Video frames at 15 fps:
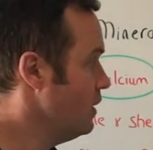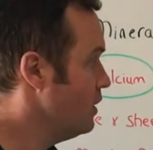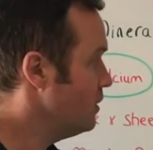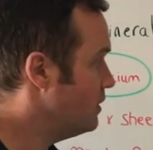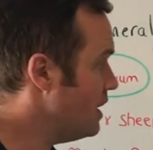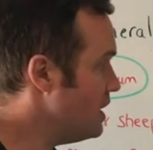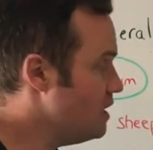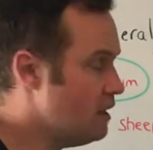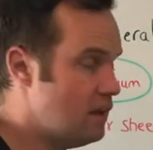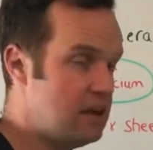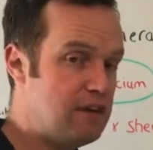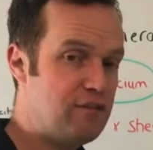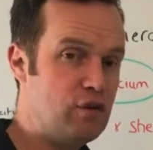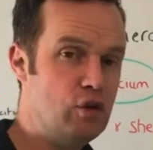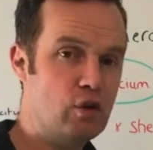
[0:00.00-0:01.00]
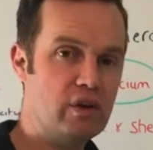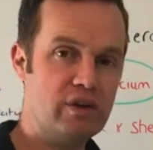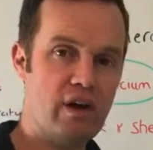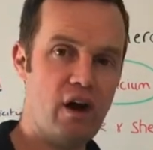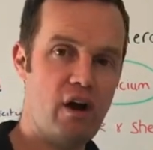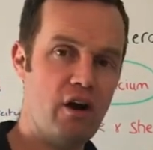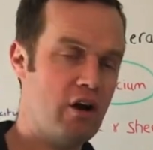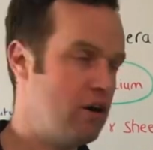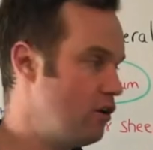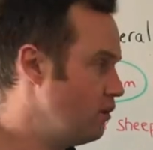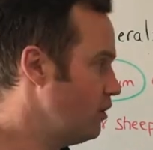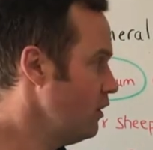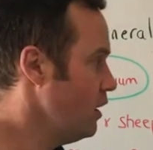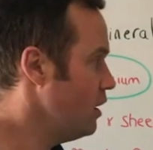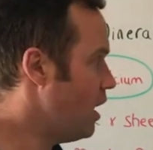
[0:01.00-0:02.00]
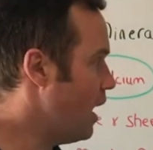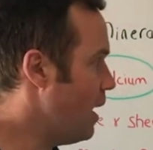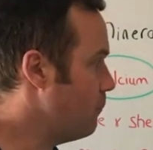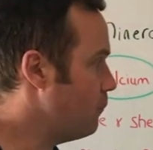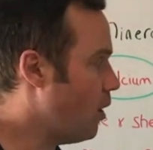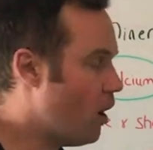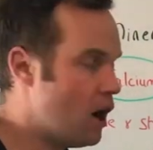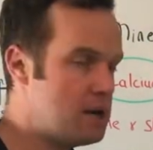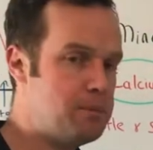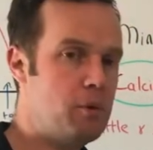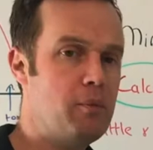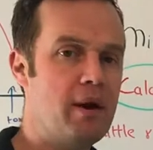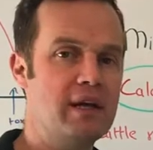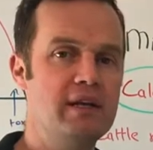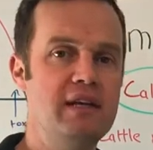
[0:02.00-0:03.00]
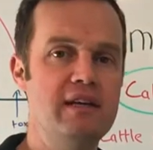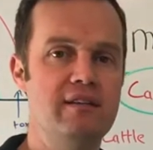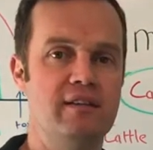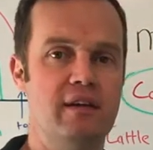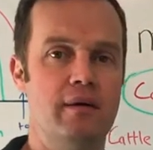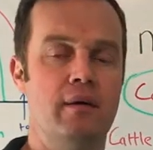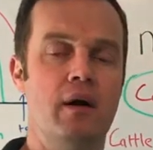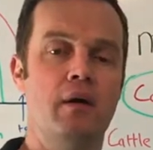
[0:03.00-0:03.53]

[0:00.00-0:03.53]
Then if you look at the herd, hypomagnesium,